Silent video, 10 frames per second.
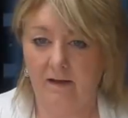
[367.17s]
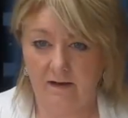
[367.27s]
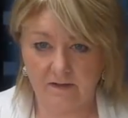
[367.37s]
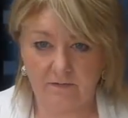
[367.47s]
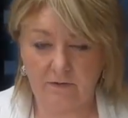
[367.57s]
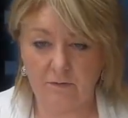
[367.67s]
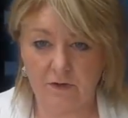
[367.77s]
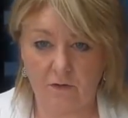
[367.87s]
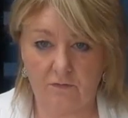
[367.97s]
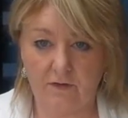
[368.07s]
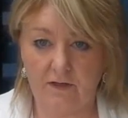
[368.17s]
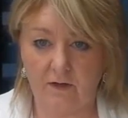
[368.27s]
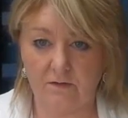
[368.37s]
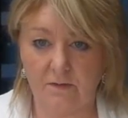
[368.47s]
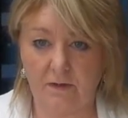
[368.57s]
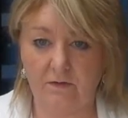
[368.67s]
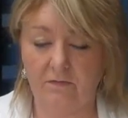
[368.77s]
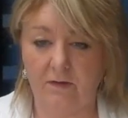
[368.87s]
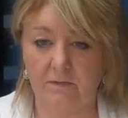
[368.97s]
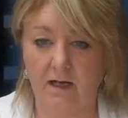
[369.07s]
Here's a few short videos about the
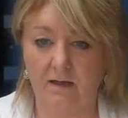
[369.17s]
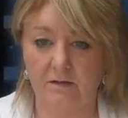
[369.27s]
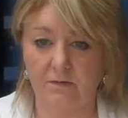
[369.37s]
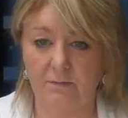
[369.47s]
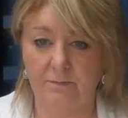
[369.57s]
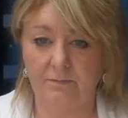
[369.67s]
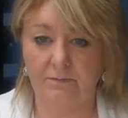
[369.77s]
flipped classroom.